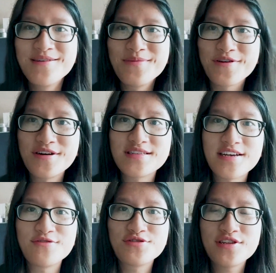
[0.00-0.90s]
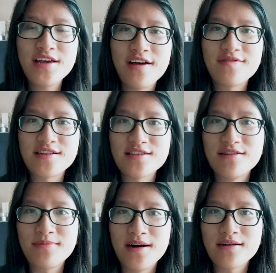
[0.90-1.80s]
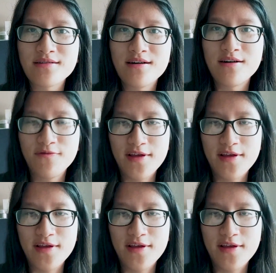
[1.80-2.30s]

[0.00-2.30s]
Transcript: because I usually have nasi lemak uh,